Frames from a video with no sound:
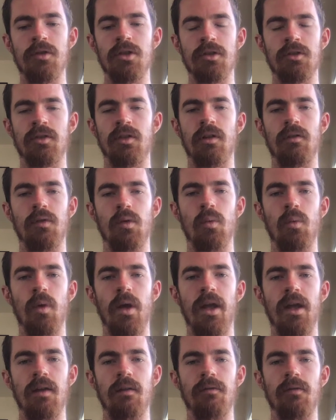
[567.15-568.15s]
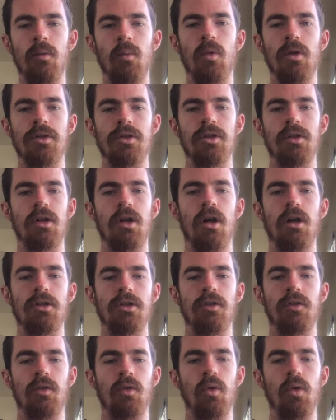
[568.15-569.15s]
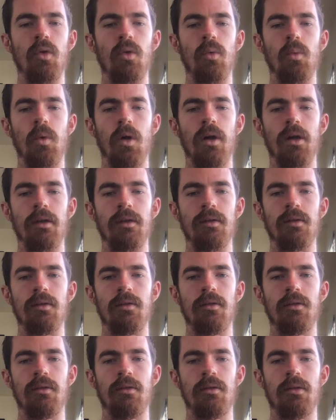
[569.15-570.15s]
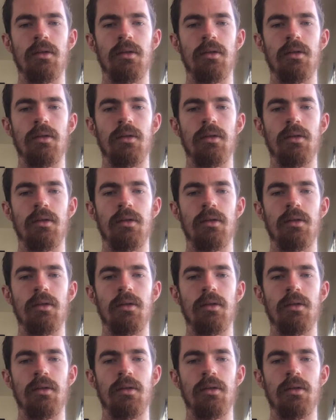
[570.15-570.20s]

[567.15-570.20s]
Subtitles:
yourself away from what your conscious goal was